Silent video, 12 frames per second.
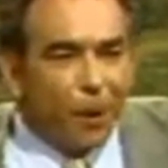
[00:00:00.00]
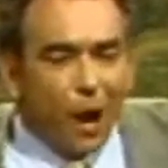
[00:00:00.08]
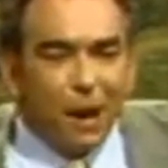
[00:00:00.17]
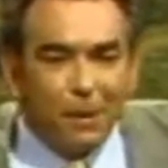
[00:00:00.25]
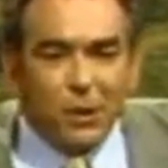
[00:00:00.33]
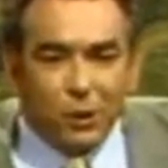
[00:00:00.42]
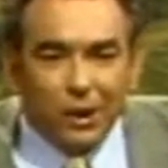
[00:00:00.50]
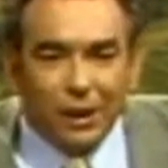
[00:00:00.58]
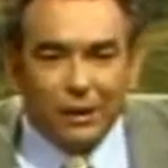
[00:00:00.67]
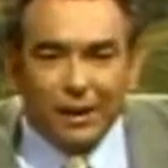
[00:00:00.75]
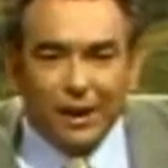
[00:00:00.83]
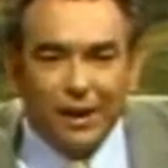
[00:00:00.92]

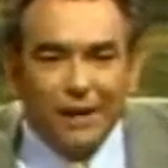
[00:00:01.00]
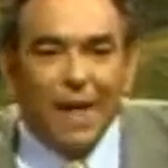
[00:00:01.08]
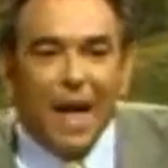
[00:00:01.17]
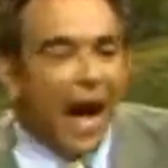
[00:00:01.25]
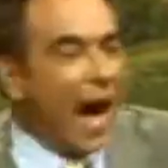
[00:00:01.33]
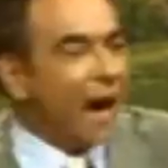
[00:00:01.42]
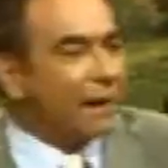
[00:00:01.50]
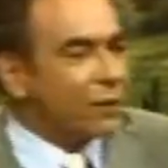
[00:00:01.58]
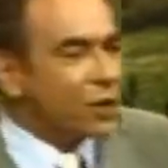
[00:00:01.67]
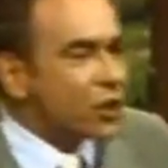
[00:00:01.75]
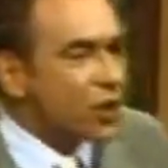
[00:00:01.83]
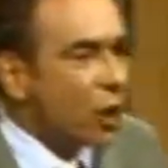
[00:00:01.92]
arbitrarily out of
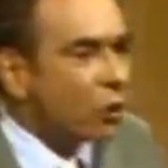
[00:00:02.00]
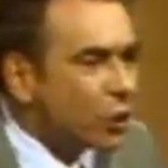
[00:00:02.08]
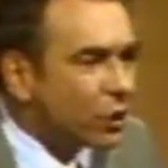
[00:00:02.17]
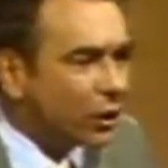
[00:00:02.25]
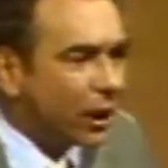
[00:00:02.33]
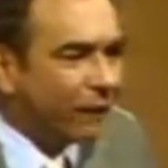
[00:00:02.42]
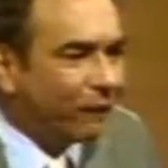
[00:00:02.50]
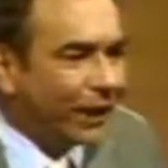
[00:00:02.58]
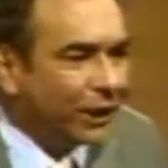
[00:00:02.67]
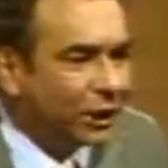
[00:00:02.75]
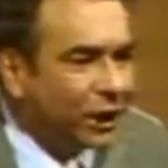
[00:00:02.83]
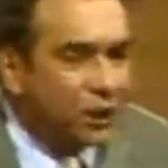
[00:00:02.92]
social
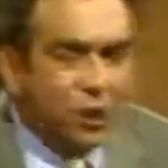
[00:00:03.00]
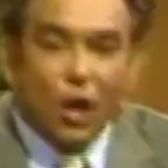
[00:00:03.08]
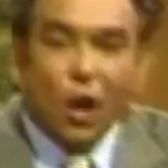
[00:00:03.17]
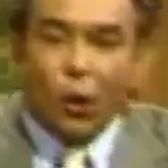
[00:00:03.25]
conventions